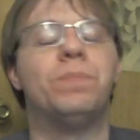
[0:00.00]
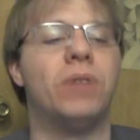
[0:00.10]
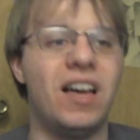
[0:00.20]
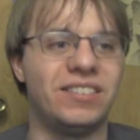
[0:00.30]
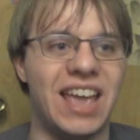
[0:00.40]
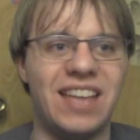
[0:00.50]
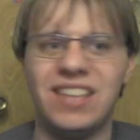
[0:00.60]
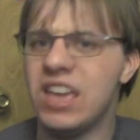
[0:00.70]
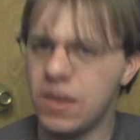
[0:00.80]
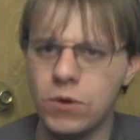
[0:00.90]
And if
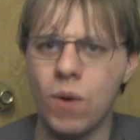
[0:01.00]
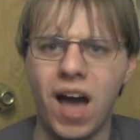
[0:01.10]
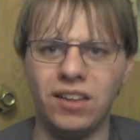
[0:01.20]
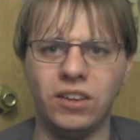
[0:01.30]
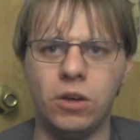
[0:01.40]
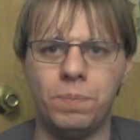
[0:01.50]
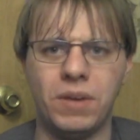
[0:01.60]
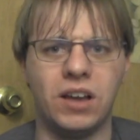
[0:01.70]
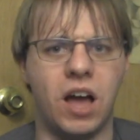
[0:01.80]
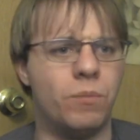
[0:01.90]
you want a little
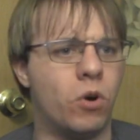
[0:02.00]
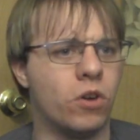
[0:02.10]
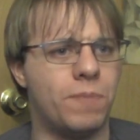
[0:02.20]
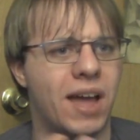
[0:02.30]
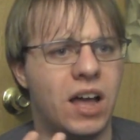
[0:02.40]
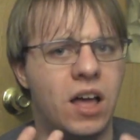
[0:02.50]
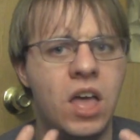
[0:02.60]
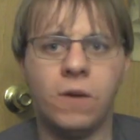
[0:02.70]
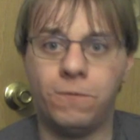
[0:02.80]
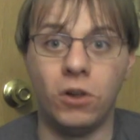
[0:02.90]
bit more of my
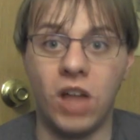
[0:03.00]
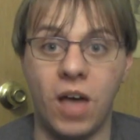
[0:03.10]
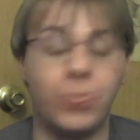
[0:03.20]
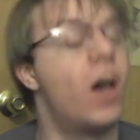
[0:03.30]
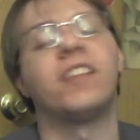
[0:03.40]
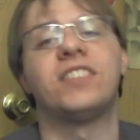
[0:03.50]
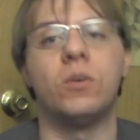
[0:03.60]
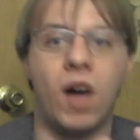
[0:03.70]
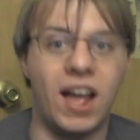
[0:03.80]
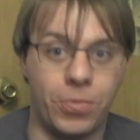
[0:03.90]
full-on thoughts
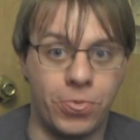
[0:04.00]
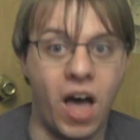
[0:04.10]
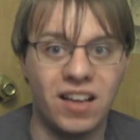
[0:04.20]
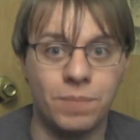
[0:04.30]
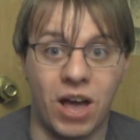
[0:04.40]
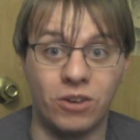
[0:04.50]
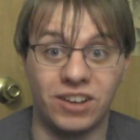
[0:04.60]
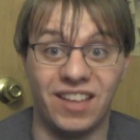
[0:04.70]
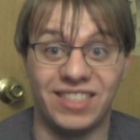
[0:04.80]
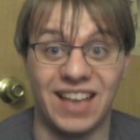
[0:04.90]
on what I thought
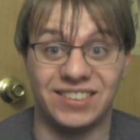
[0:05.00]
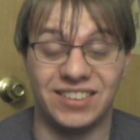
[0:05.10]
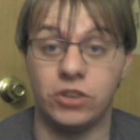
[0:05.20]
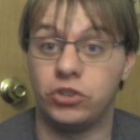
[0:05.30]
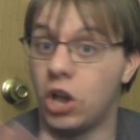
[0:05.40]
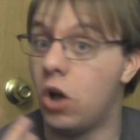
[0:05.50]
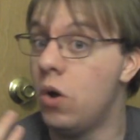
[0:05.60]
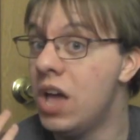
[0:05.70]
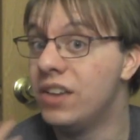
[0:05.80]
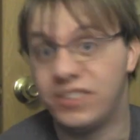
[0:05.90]
about that said
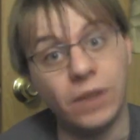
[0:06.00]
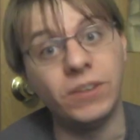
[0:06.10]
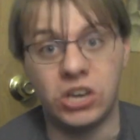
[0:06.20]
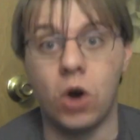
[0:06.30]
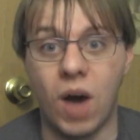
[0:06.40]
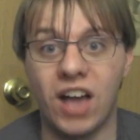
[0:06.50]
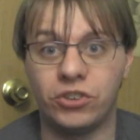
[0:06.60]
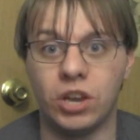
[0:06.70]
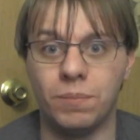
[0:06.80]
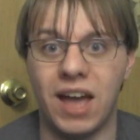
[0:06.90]
show, definitely go
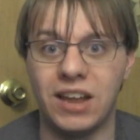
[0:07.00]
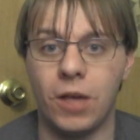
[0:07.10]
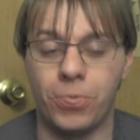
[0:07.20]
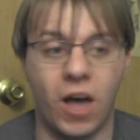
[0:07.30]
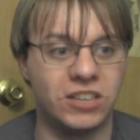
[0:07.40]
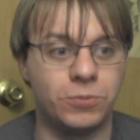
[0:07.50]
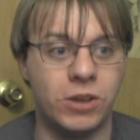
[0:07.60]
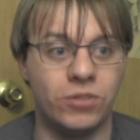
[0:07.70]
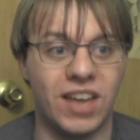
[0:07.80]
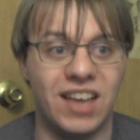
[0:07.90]
watch my thoughts
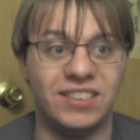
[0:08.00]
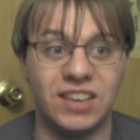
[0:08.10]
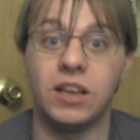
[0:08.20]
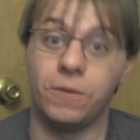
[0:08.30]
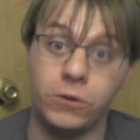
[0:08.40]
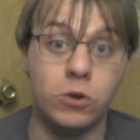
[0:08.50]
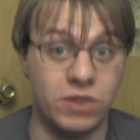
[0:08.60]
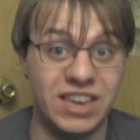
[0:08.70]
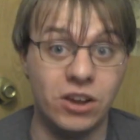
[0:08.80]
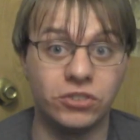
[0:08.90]
video that I did a few
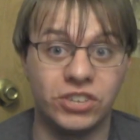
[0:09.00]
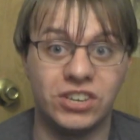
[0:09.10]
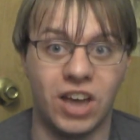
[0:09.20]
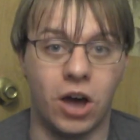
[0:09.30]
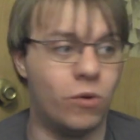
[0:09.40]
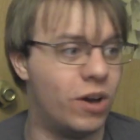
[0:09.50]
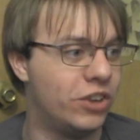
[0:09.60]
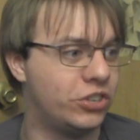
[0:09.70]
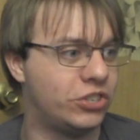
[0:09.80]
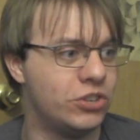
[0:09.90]
years
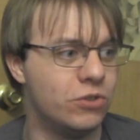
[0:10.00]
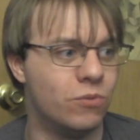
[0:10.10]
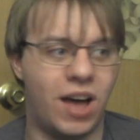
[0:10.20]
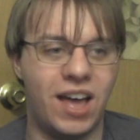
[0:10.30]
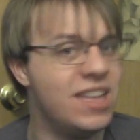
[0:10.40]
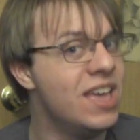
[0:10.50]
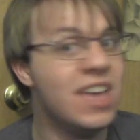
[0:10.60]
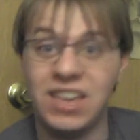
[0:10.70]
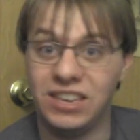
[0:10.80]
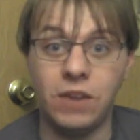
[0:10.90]
ago, just to
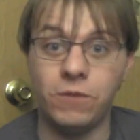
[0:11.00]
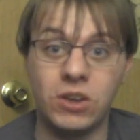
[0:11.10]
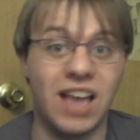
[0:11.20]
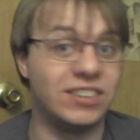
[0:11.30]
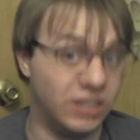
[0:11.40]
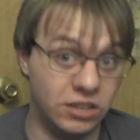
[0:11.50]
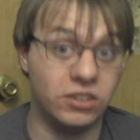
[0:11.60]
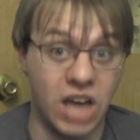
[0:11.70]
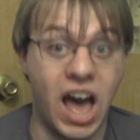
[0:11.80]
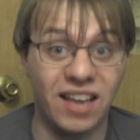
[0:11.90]
give you guys a
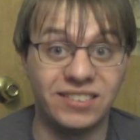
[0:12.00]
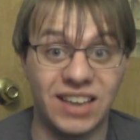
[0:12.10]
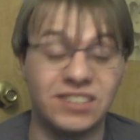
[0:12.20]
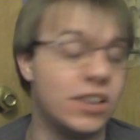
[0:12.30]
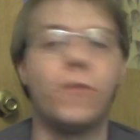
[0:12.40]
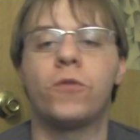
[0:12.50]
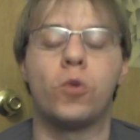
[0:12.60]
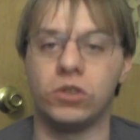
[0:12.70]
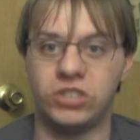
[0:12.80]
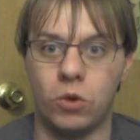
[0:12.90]
little context of
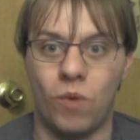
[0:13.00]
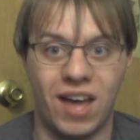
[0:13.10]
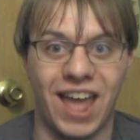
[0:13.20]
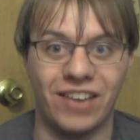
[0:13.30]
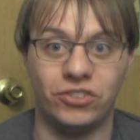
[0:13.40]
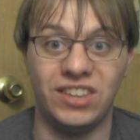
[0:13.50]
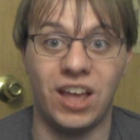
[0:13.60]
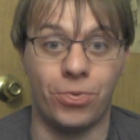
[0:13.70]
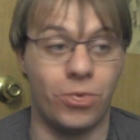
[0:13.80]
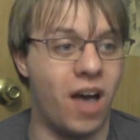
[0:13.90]
course, why I actually
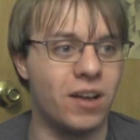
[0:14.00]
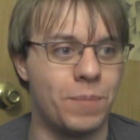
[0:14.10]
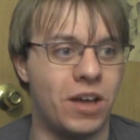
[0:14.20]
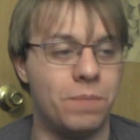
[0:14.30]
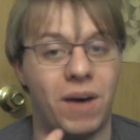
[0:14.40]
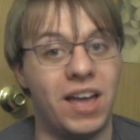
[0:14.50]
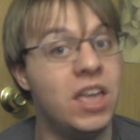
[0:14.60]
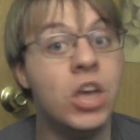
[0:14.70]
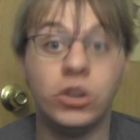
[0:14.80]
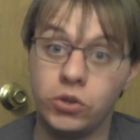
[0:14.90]
thought about it.
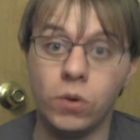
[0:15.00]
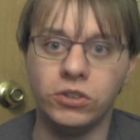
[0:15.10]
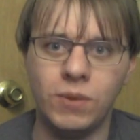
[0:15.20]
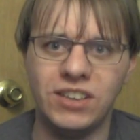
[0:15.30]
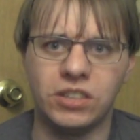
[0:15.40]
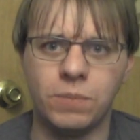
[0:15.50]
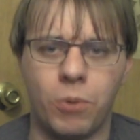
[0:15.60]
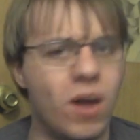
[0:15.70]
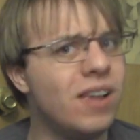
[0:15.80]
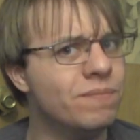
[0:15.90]
But short, sweet, to the
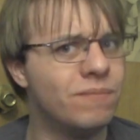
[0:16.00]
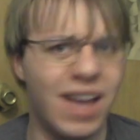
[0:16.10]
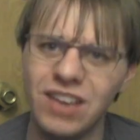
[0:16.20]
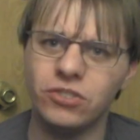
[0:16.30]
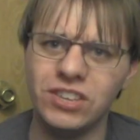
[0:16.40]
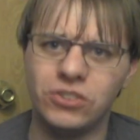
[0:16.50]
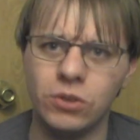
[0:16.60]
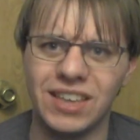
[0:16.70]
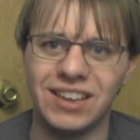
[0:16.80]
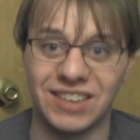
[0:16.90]
point, I actually
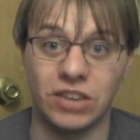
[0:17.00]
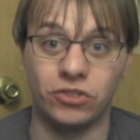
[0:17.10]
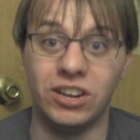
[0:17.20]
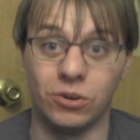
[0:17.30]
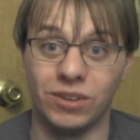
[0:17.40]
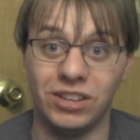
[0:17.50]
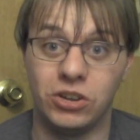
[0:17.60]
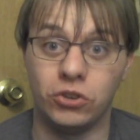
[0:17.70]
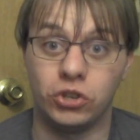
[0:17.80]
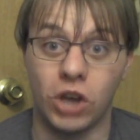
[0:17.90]
do think it's actually a really
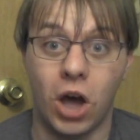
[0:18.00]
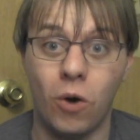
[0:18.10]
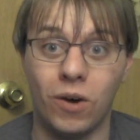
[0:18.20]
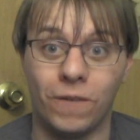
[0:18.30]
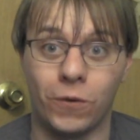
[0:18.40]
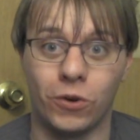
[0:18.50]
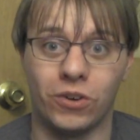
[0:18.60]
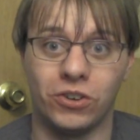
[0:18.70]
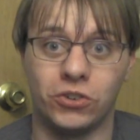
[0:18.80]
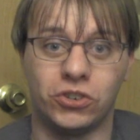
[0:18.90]
good show
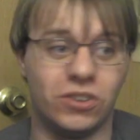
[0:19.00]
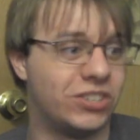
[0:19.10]
for sure.